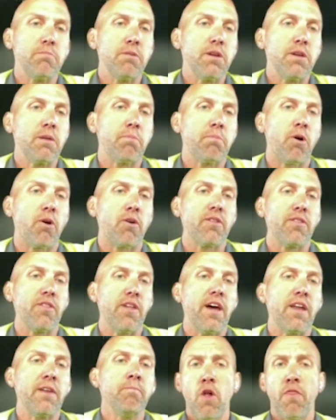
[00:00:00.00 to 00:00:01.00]
to be a part of
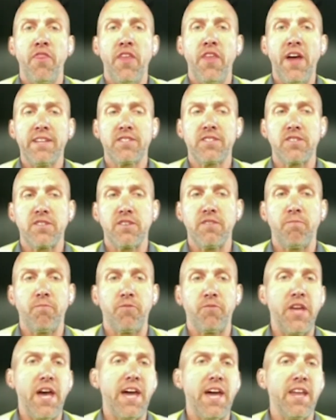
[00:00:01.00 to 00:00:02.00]
that. That's
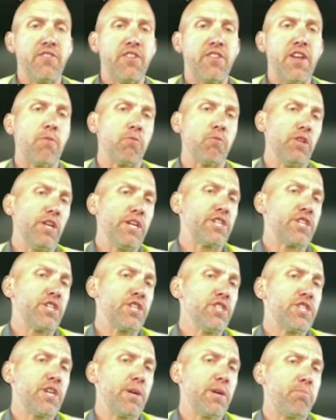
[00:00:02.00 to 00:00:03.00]
that that
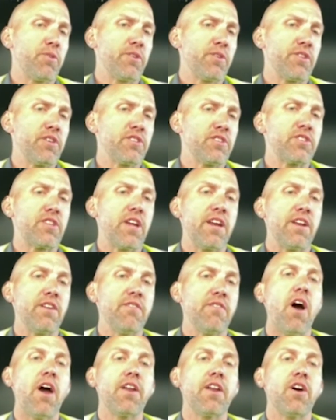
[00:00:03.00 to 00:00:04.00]
relationship with the state
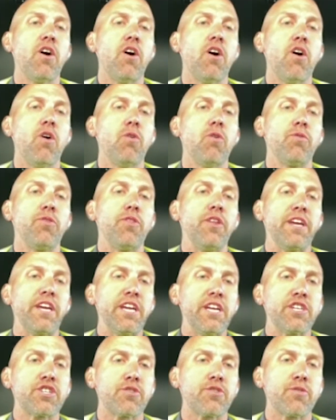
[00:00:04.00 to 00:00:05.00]
of Idaho, the
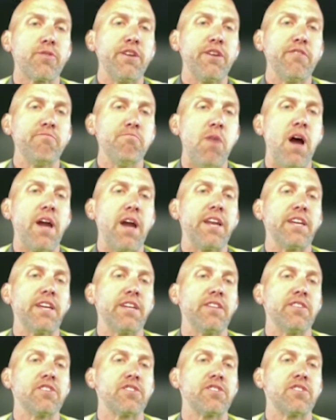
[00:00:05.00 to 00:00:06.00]
history of mining
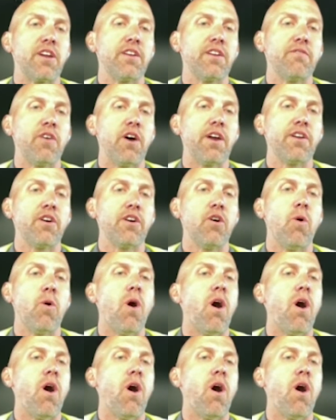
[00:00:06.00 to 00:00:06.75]
in the state of Idaho.